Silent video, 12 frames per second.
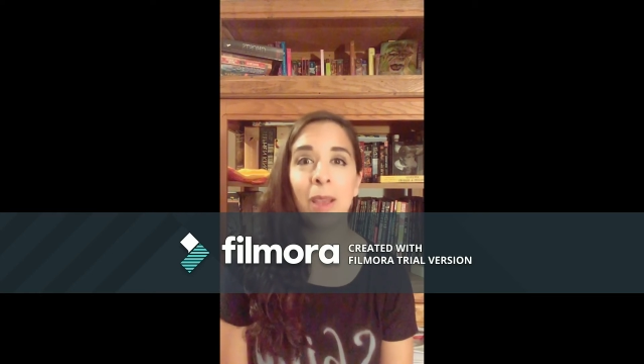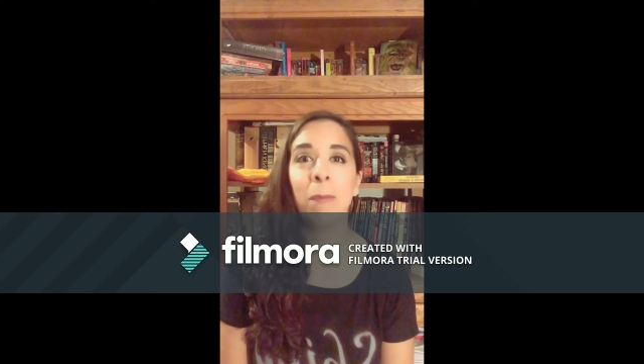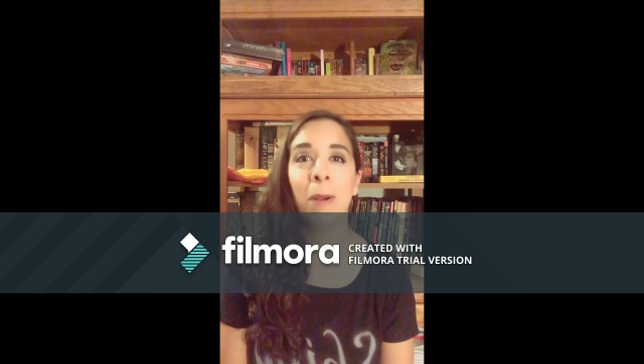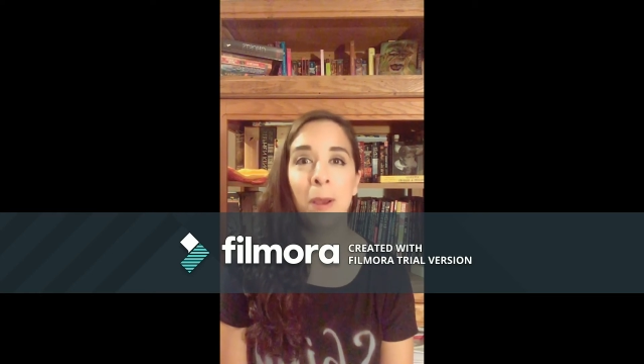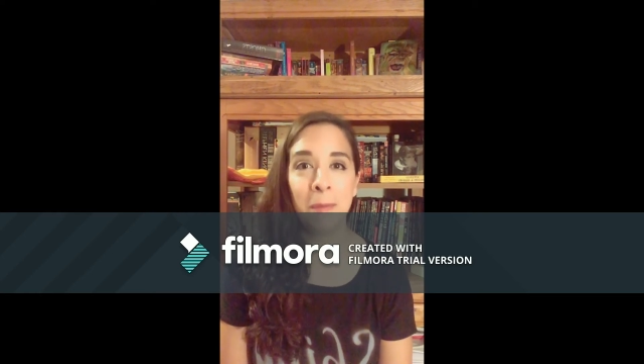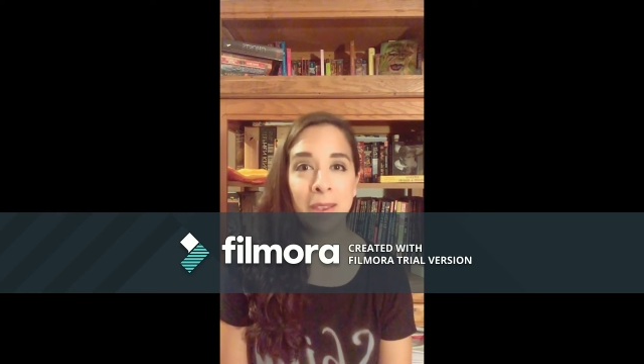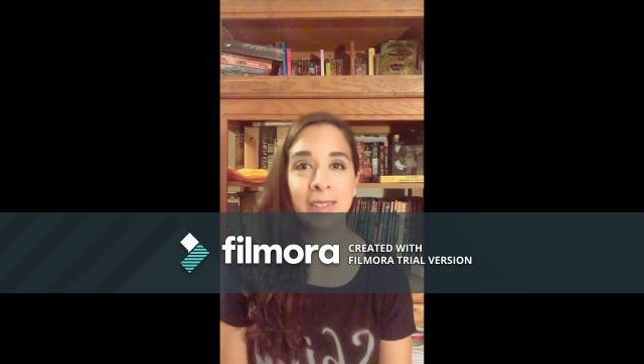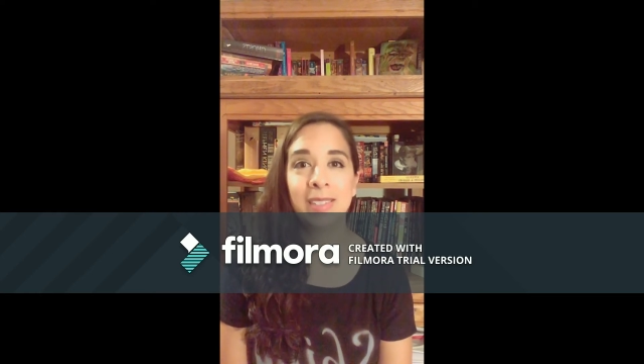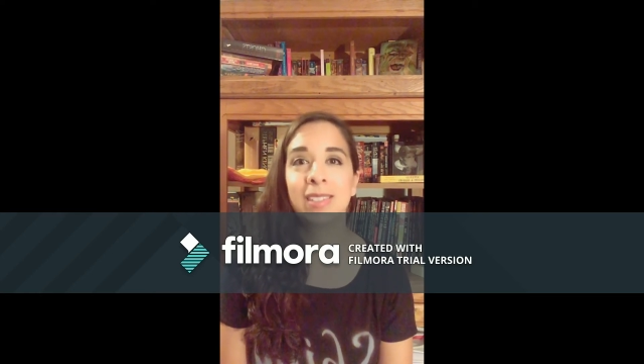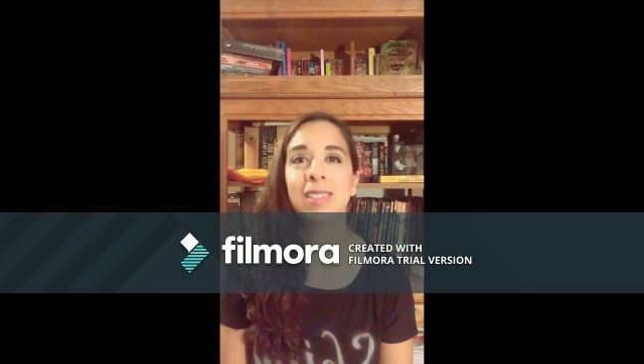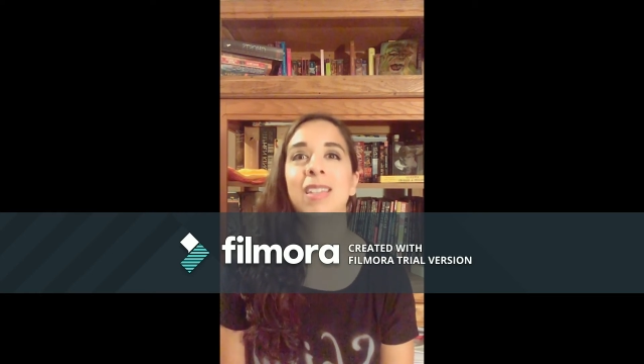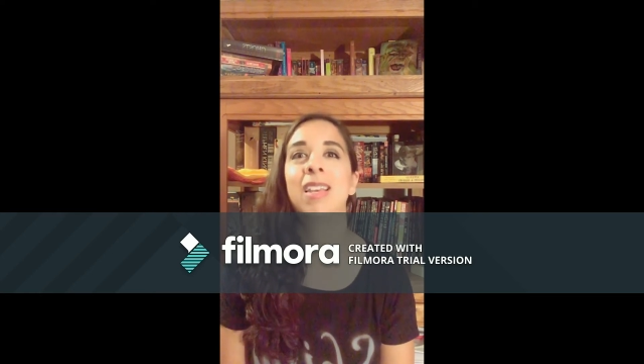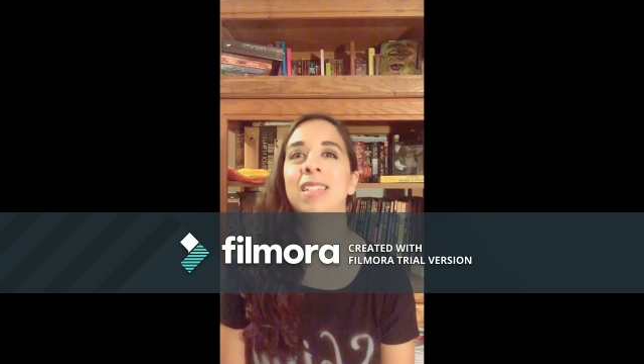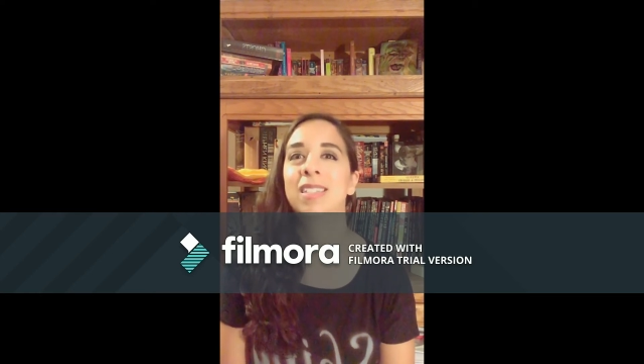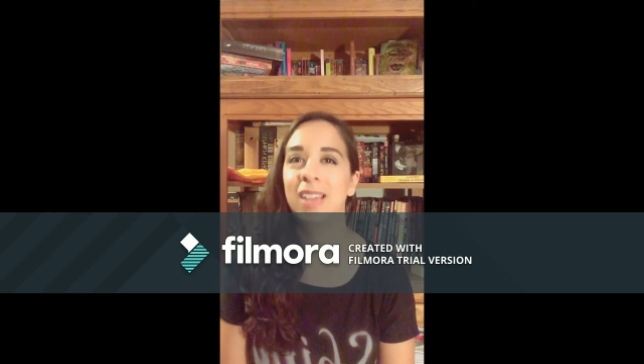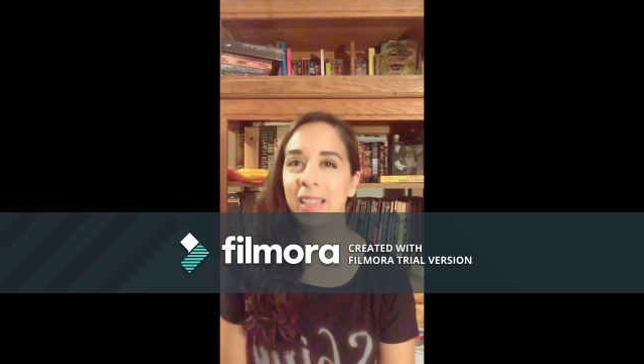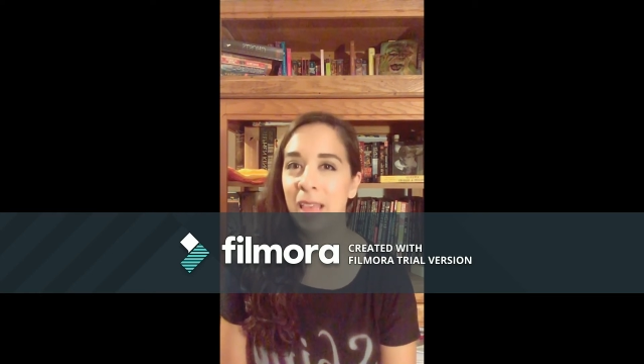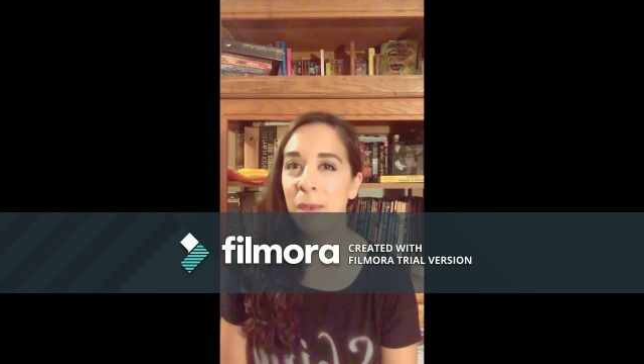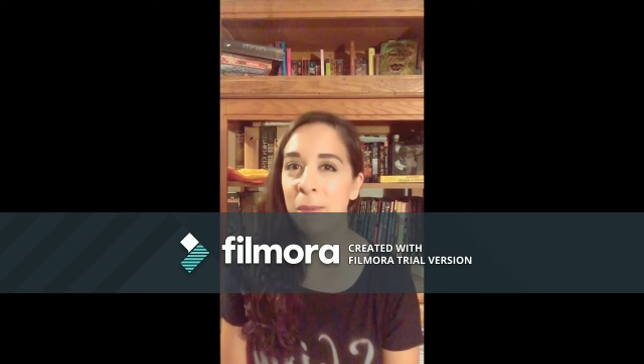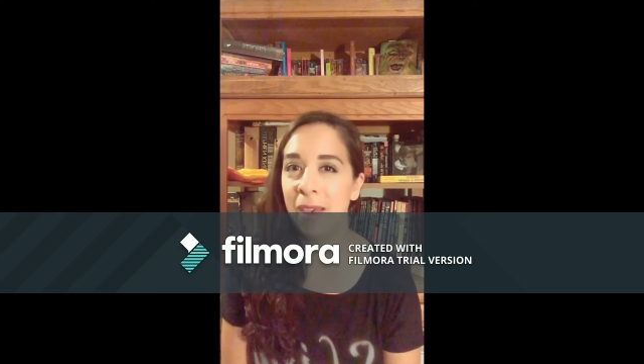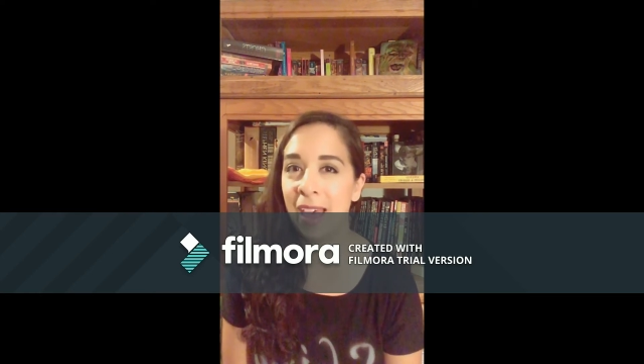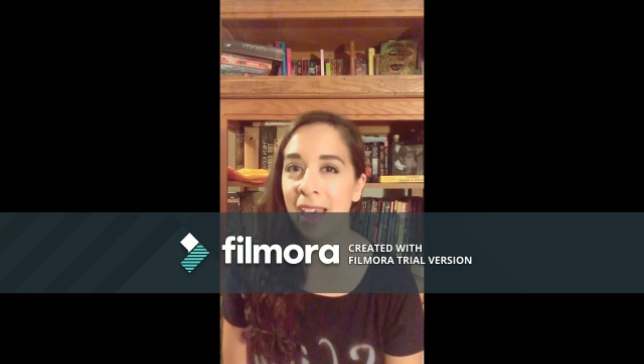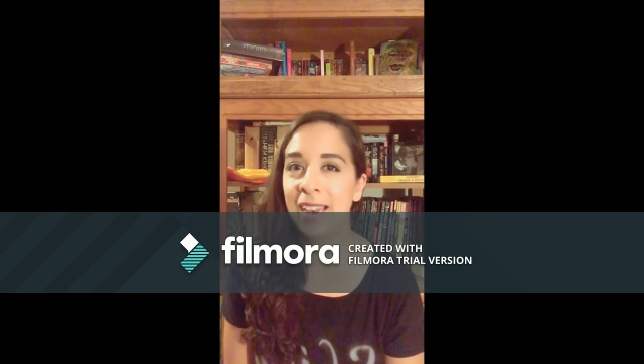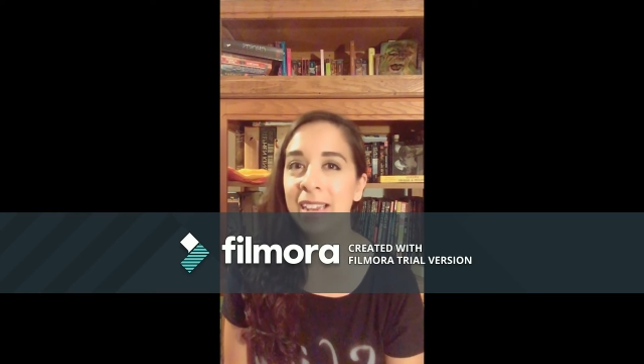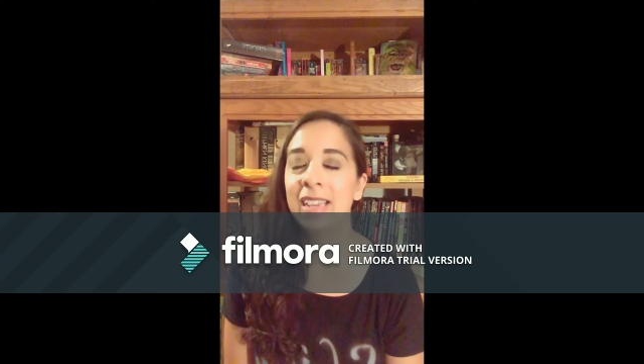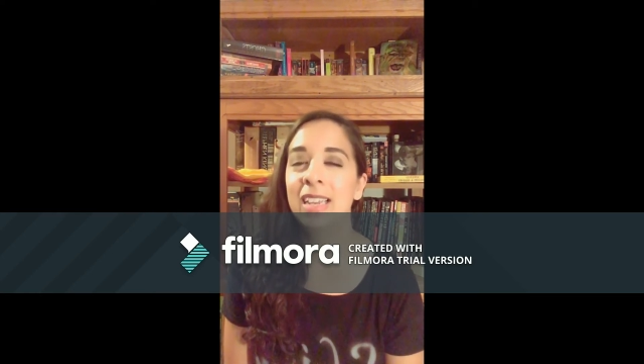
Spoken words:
I promise. It's not that bad.